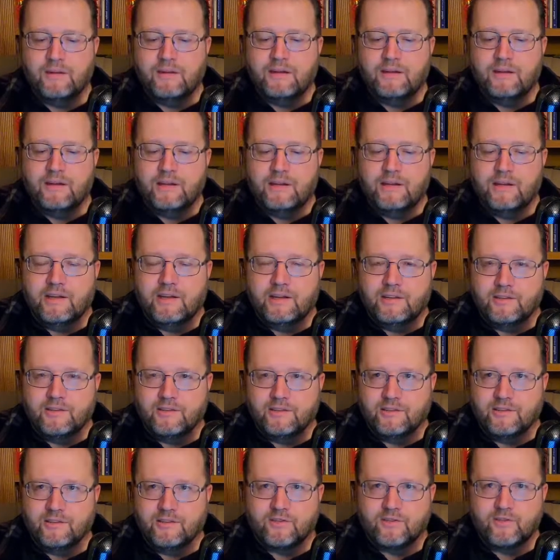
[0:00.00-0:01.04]
in
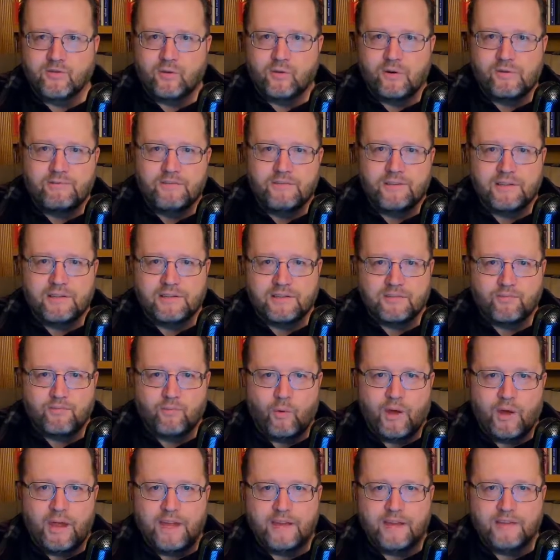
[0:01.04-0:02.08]
sort of this
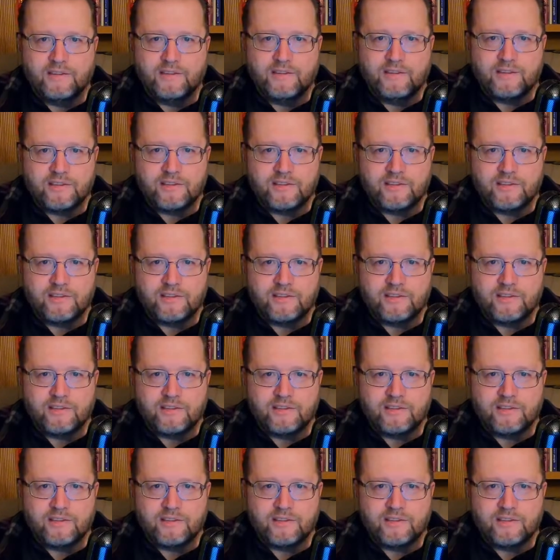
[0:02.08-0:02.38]
way to